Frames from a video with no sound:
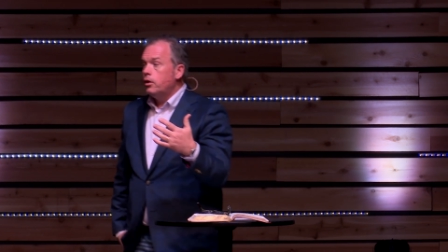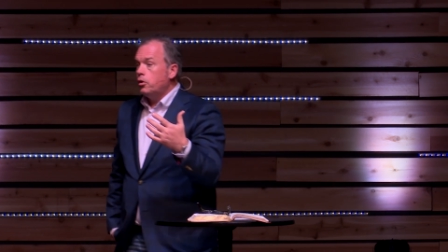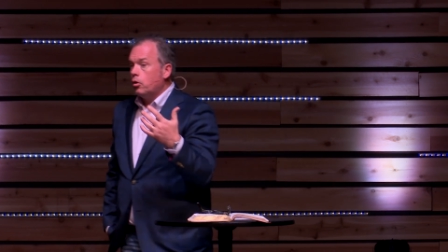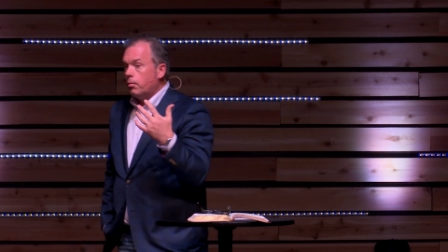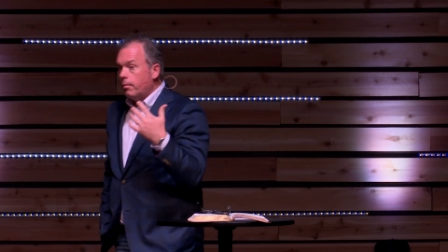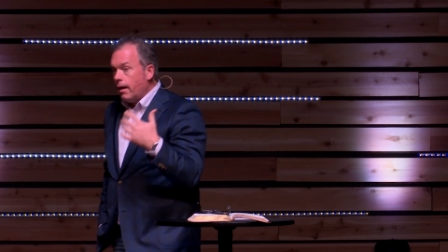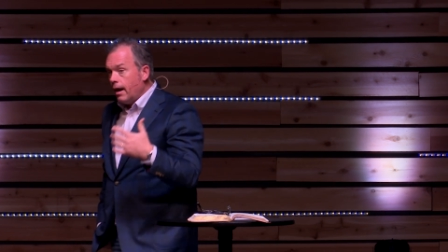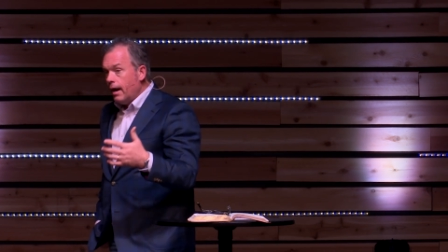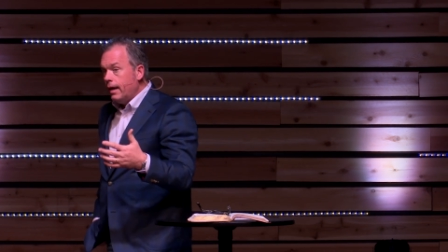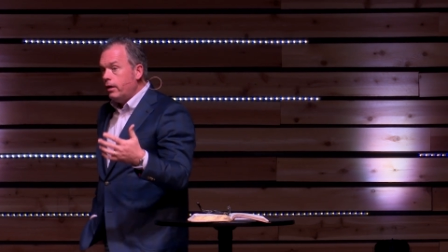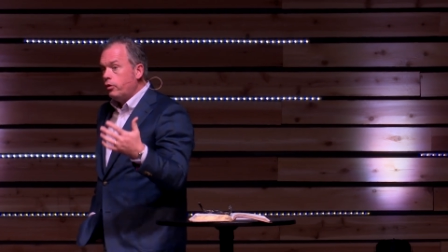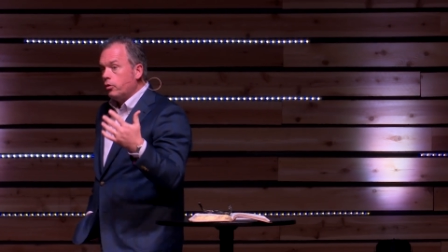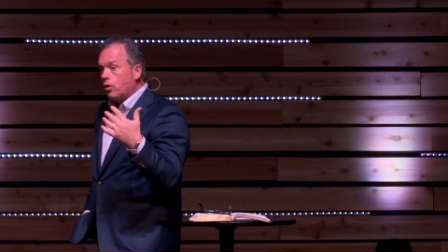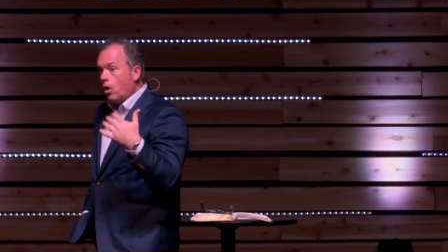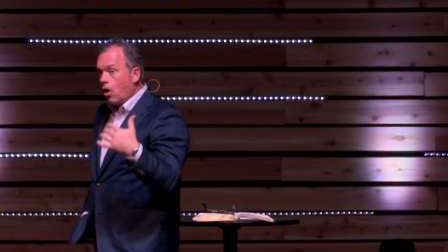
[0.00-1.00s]
your
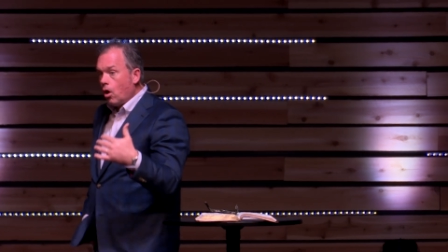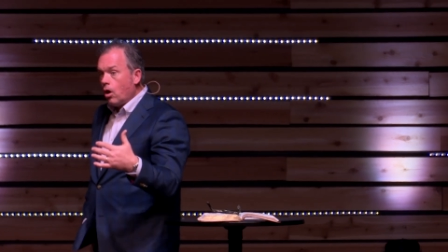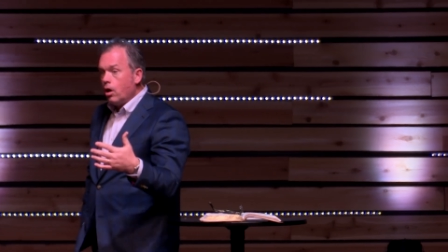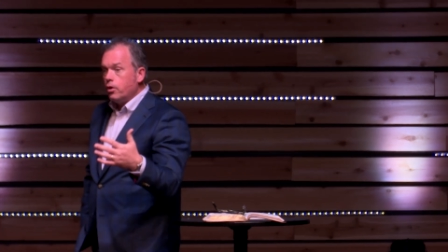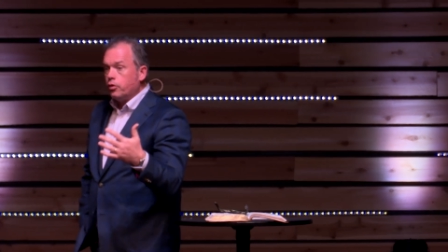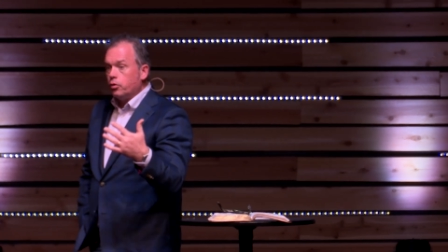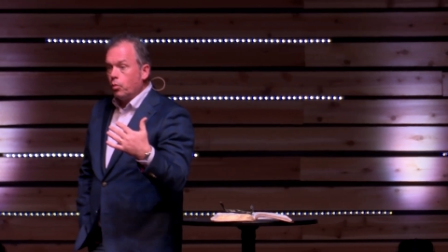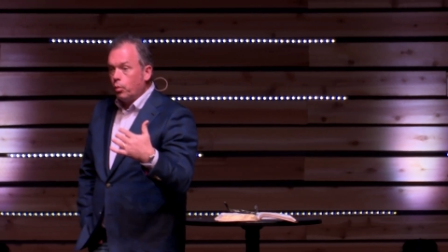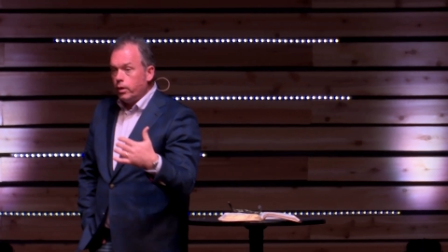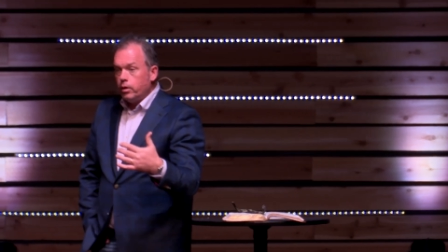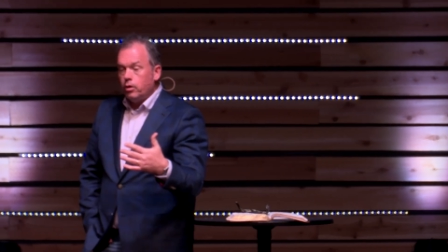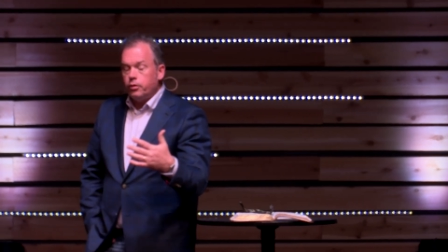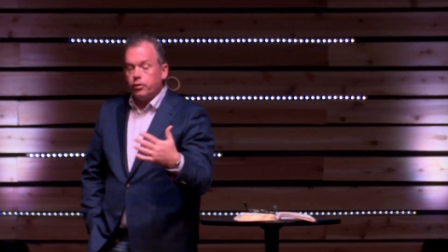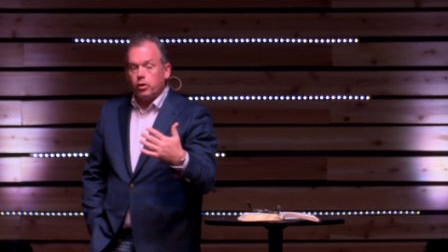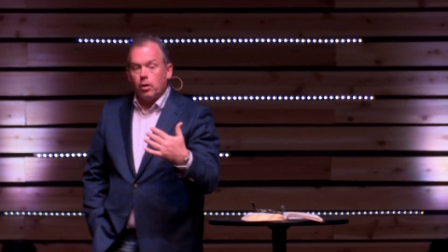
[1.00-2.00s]
mind, your heart, your
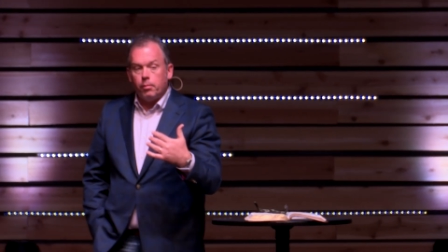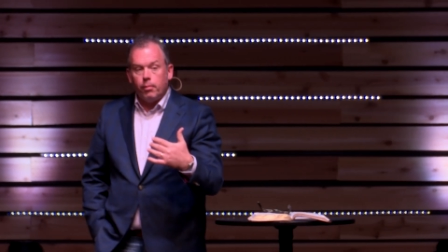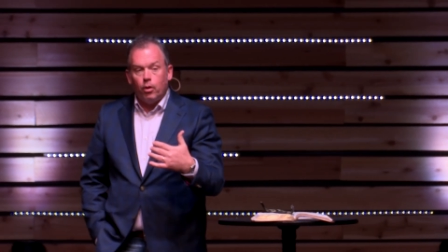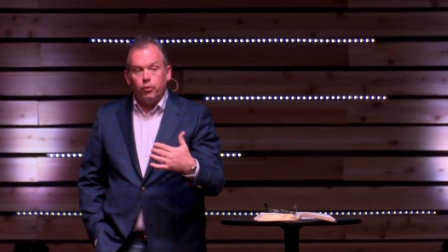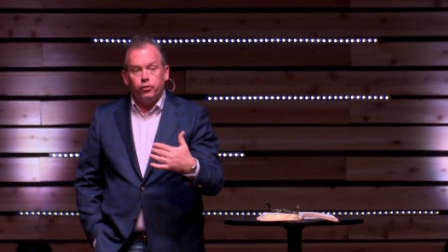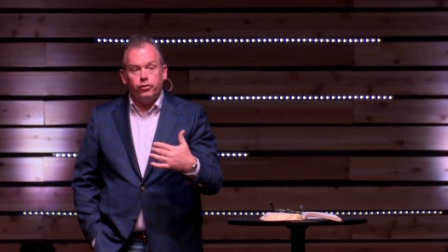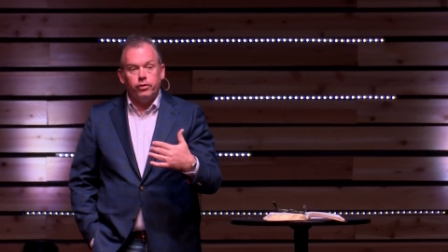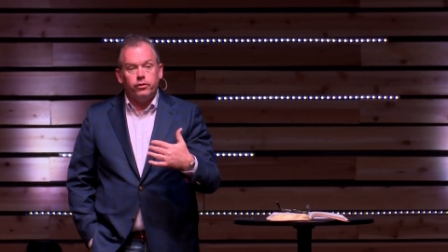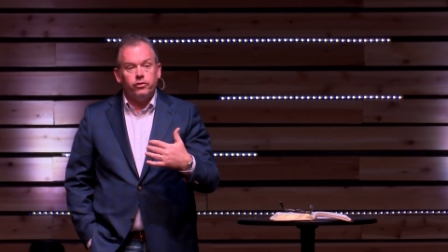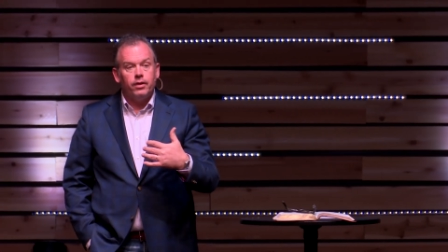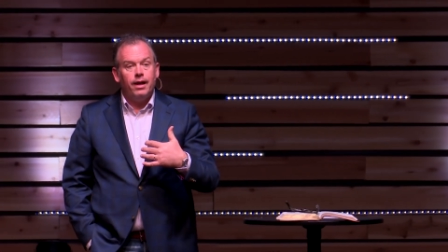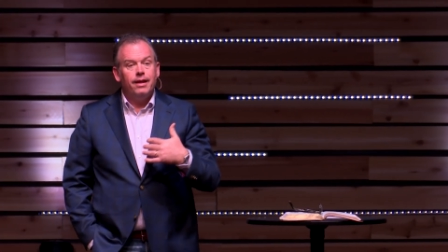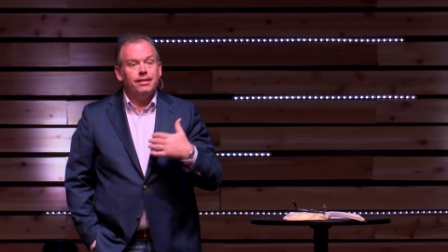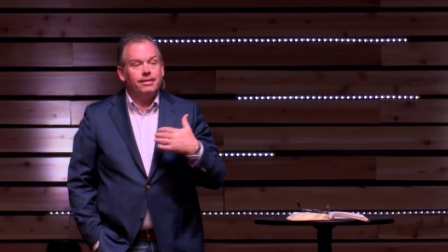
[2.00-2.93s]
will, your emotions,